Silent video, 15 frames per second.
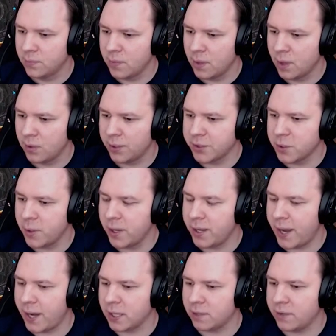Let's go ahead and
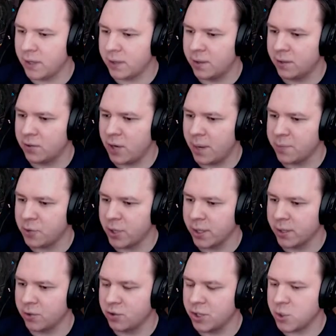activate the Trap Trick,
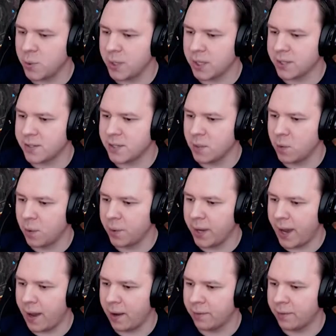just so we can see what we have.